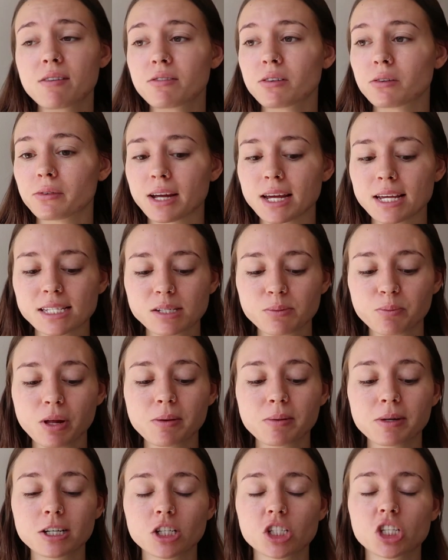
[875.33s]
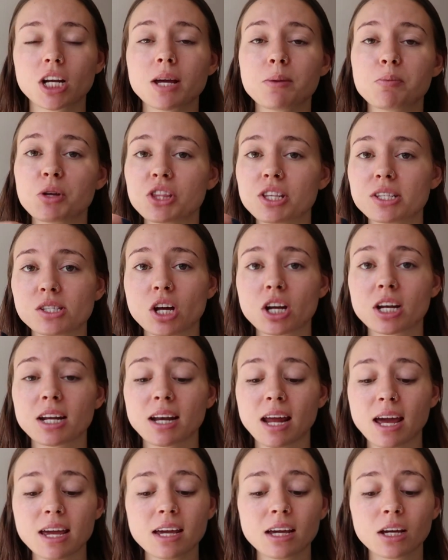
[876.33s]
have a raised blemish and I put this on
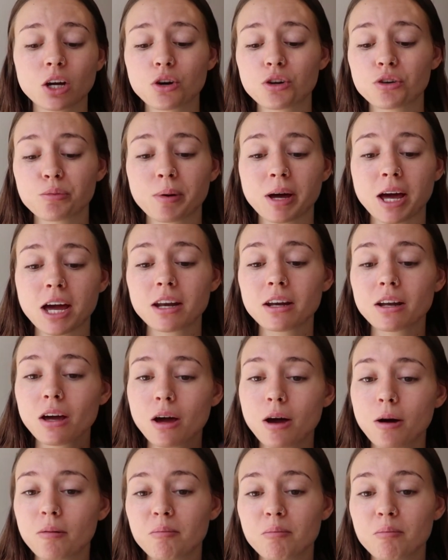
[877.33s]
at night and go to bed,